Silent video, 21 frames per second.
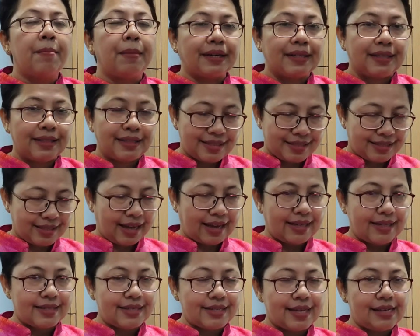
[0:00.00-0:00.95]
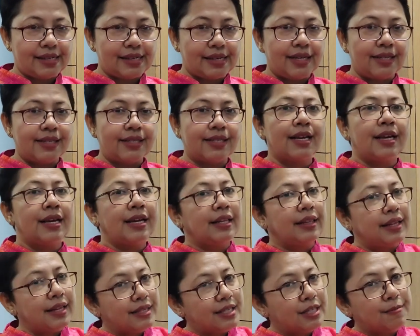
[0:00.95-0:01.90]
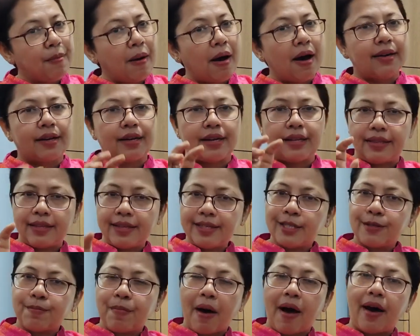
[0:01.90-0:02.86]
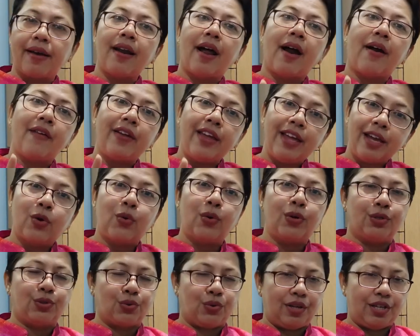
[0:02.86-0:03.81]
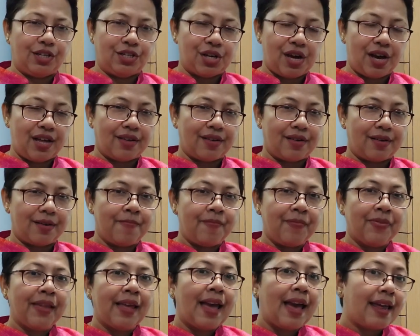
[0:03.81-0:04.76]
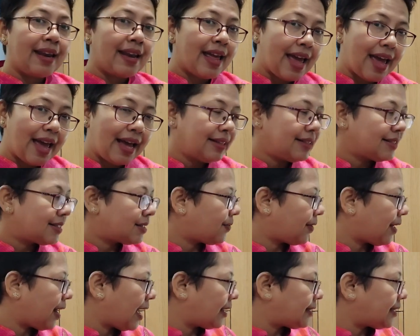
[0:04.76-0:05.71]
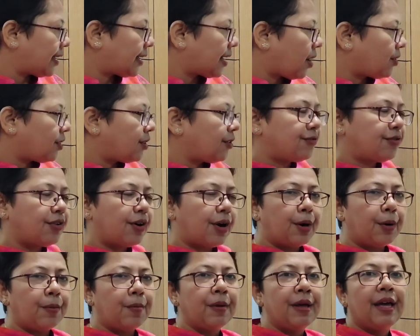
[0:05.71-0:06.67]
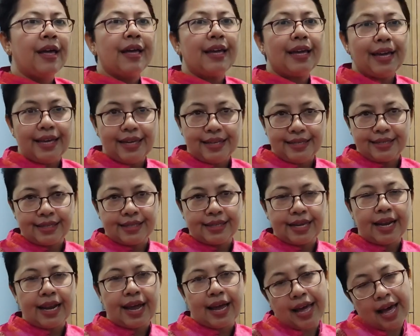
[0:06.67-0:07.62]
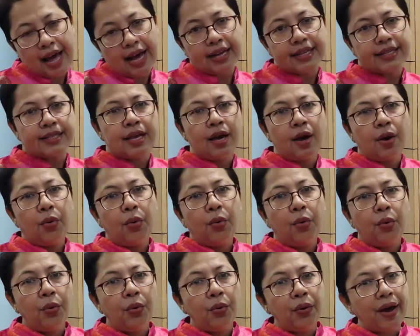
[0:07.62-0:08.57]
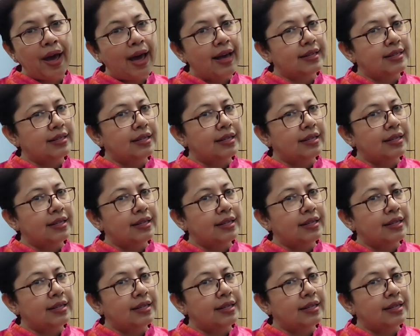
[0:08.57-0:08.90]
But in the second sentence, this part and this part are equal to each other. And hence when I take out the verb is and I ask who